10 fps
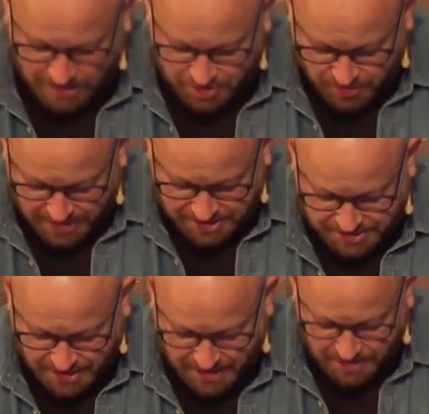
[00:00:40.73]
dress
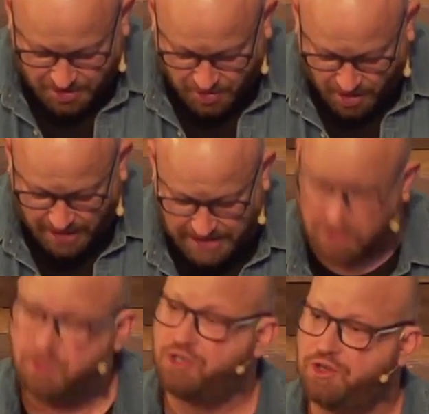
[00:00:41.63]
and her high-heel
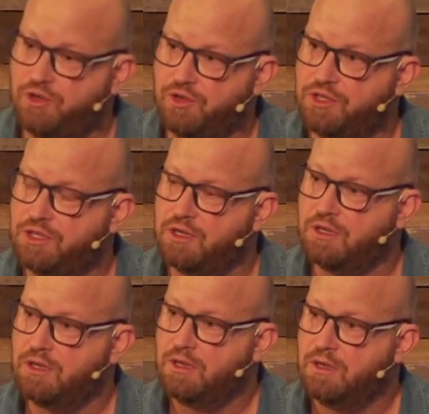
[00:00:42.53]
shoes,
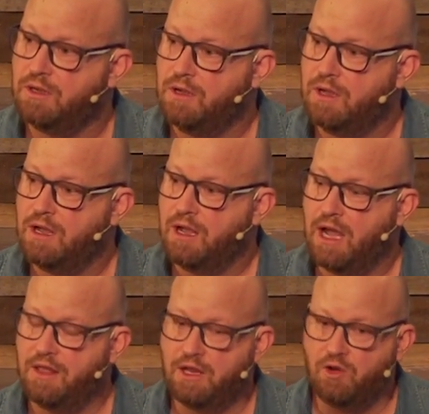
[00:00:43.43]

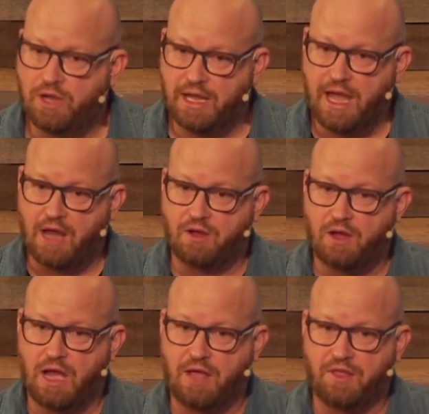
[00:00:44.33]
and then looking out
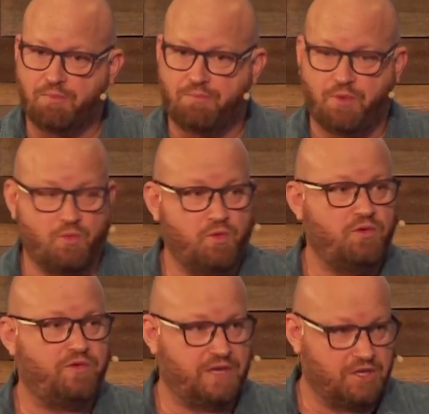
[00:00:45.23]
at the
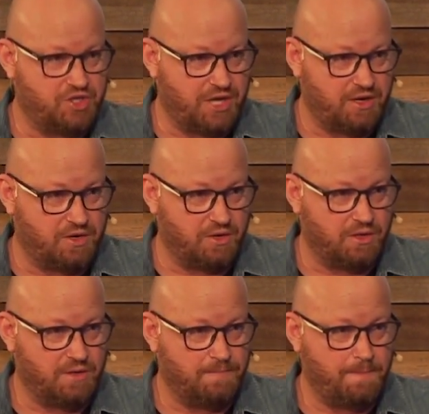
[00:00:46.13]
Peruvian jungle
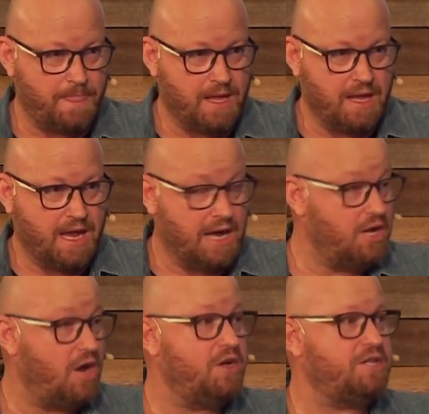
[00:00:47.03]
and
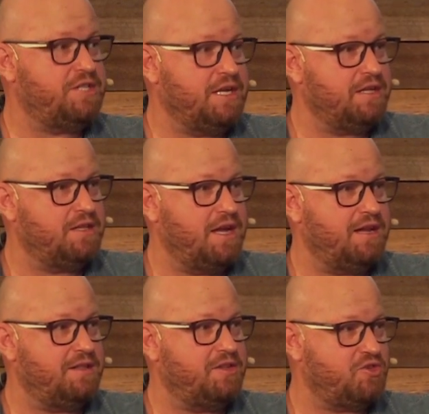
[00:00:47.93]
noticing that
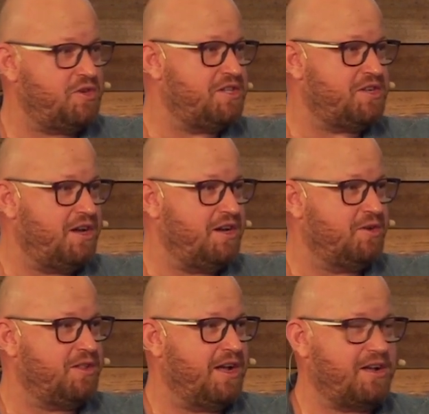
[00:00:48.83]
the trees kind of looked
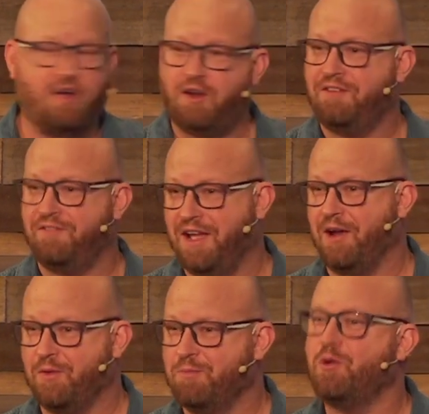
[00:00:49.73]
like cauliflower
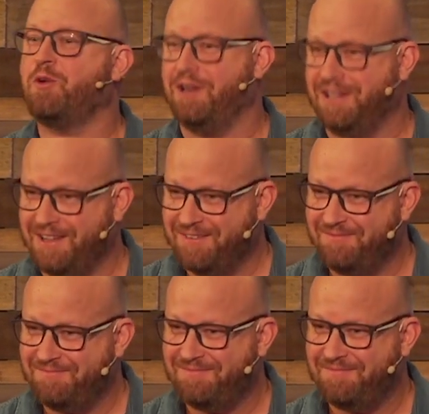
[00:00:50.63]
and broccoli
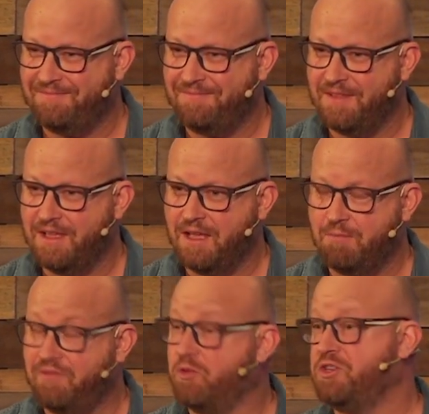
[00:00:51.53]

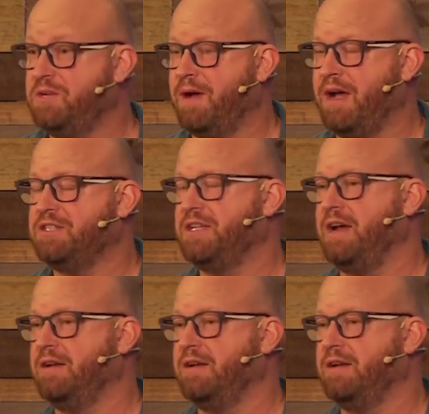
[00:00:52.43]
before she passed out.